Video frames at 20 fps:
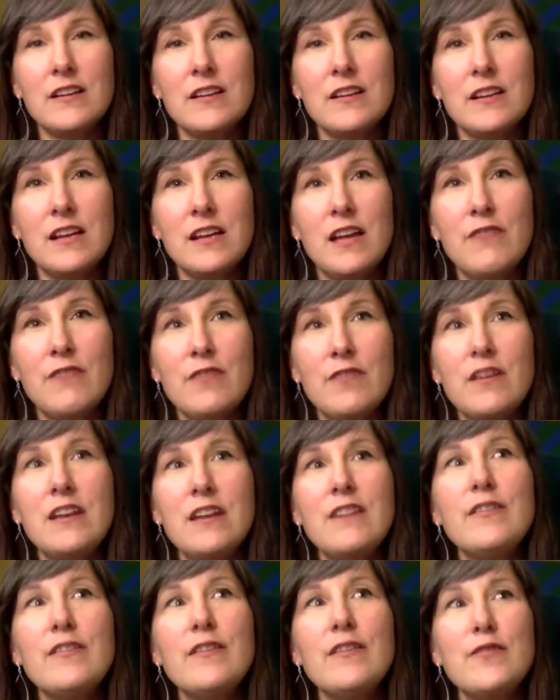
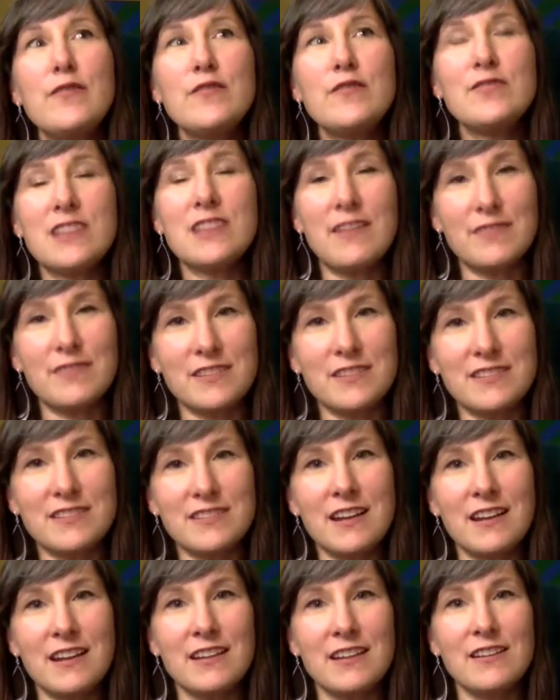even if you just have to
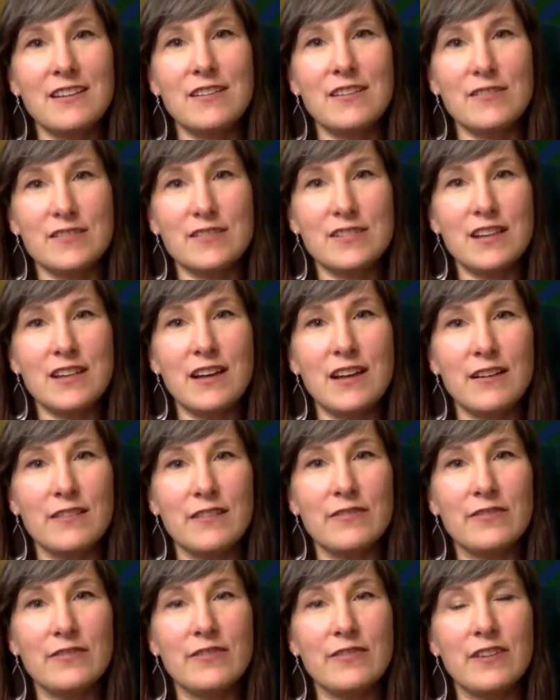set it
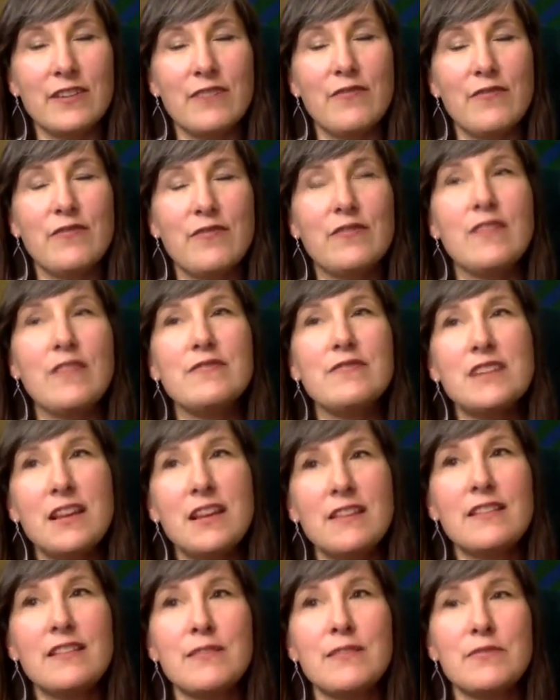yourself, if
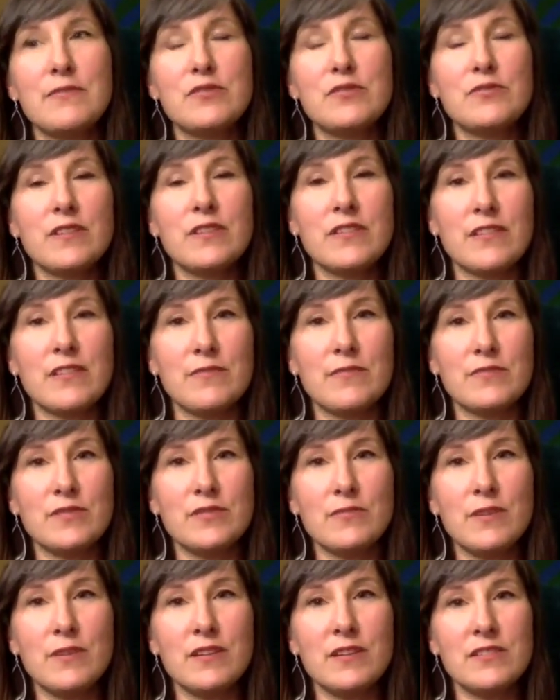telling them would trigger them
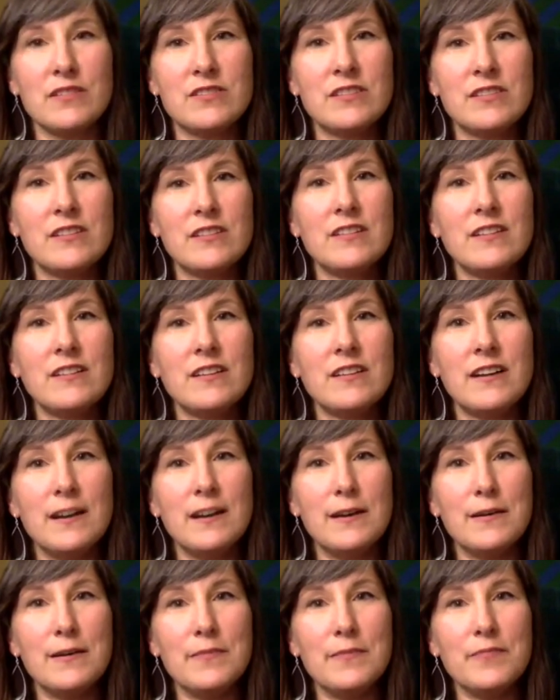too much,
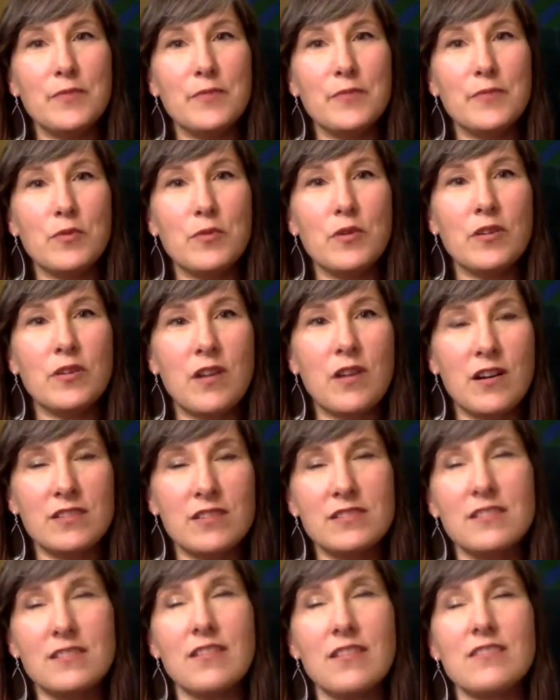or
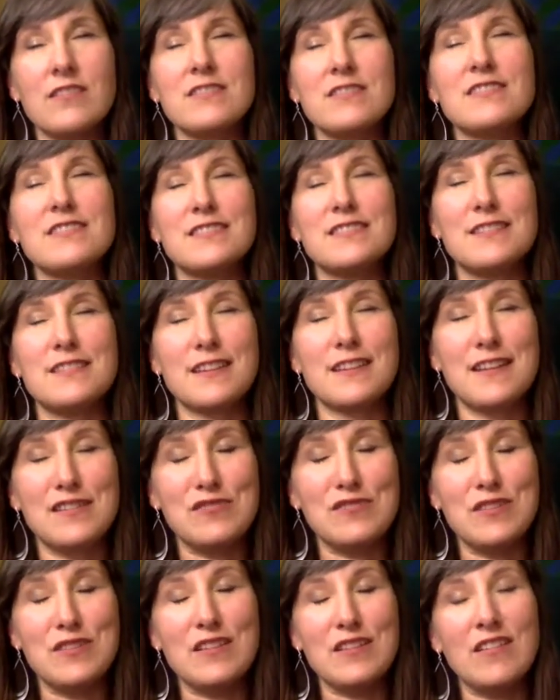cause a narcissistic
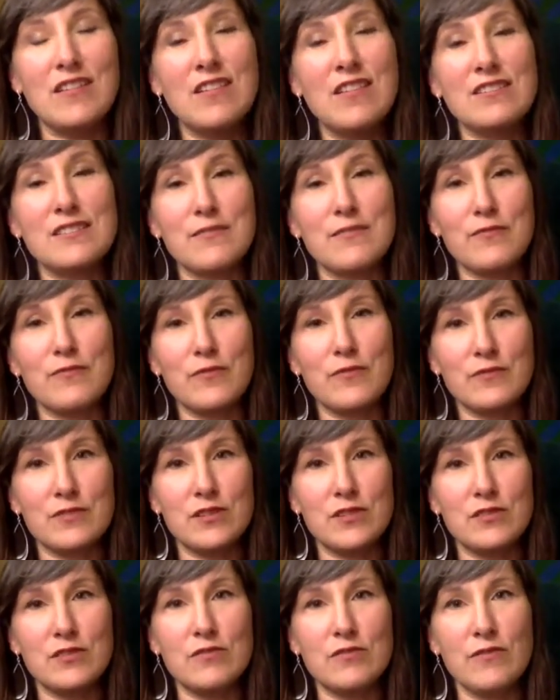injury, cause them
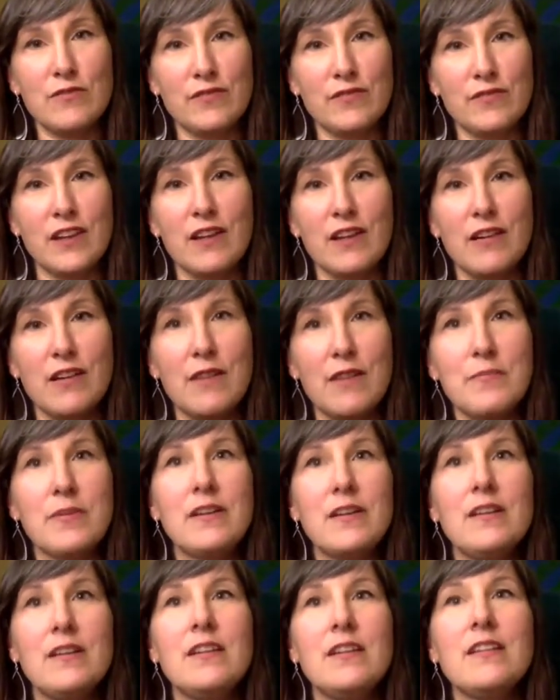to do a flare up,
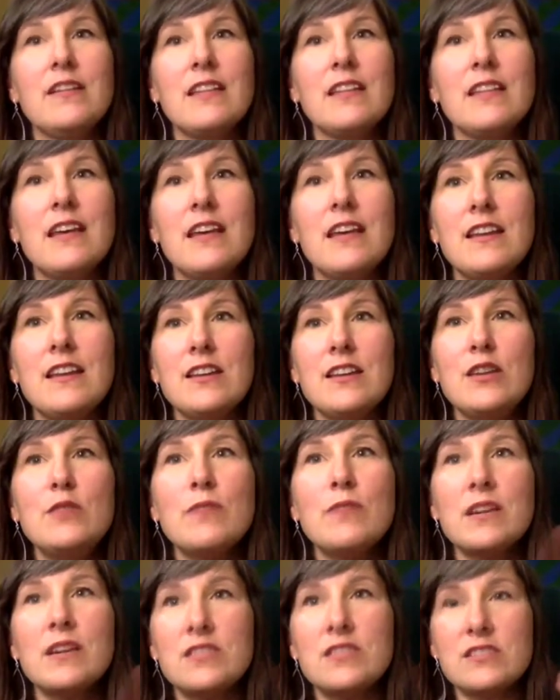then you
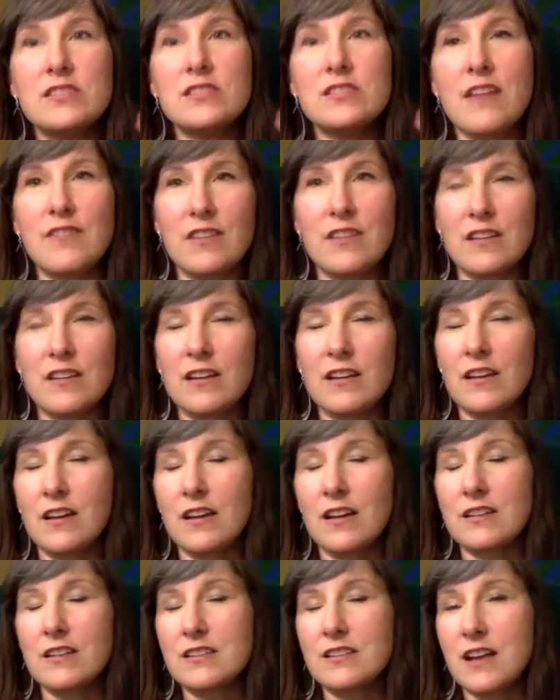might just have a
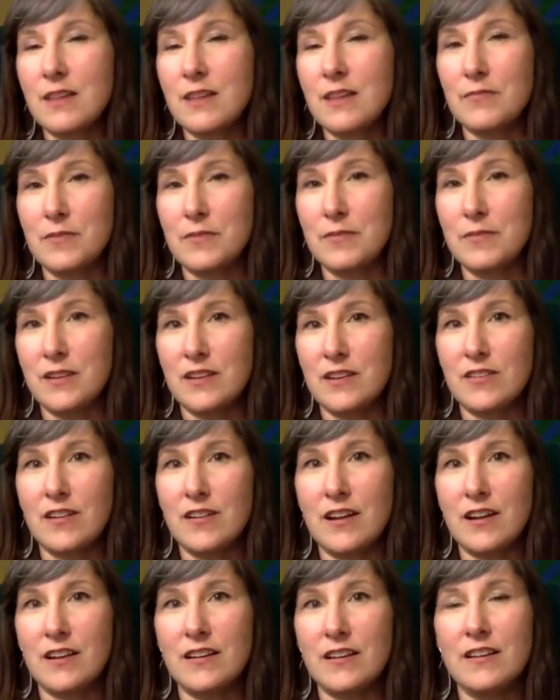time limit in your
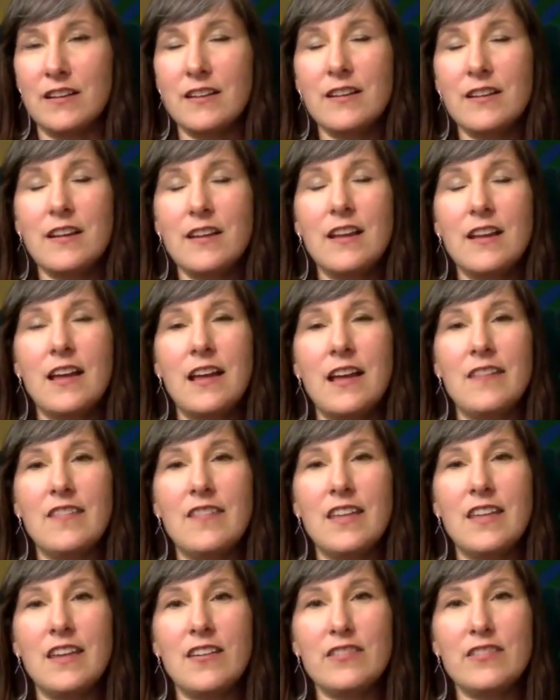head. And
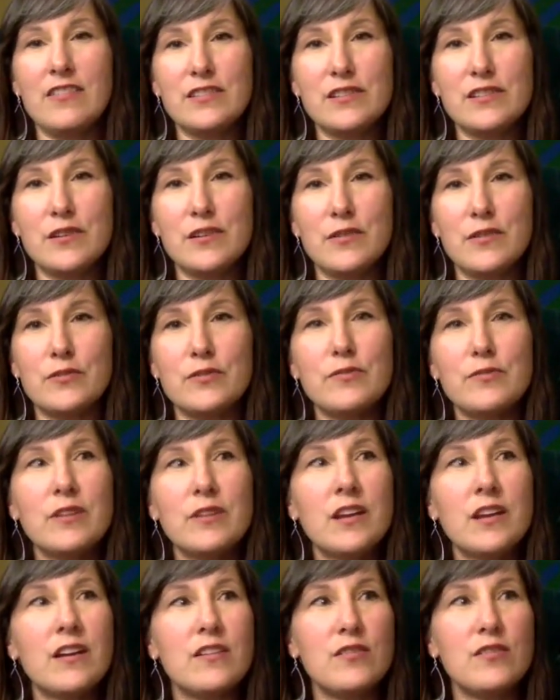then also doing
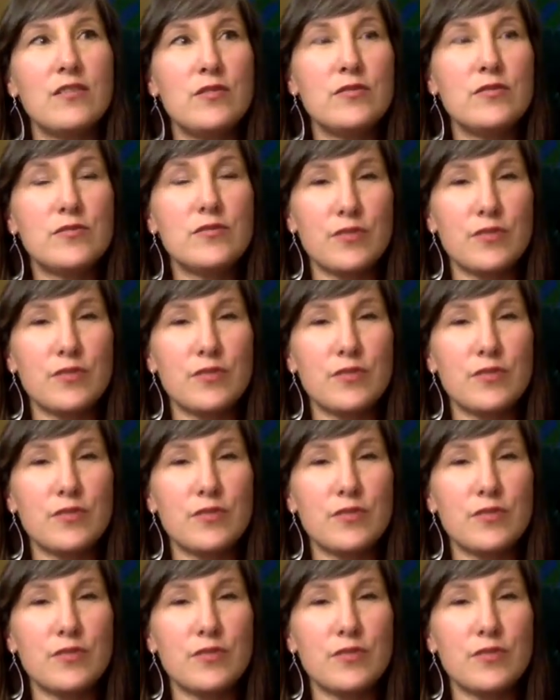it on neutral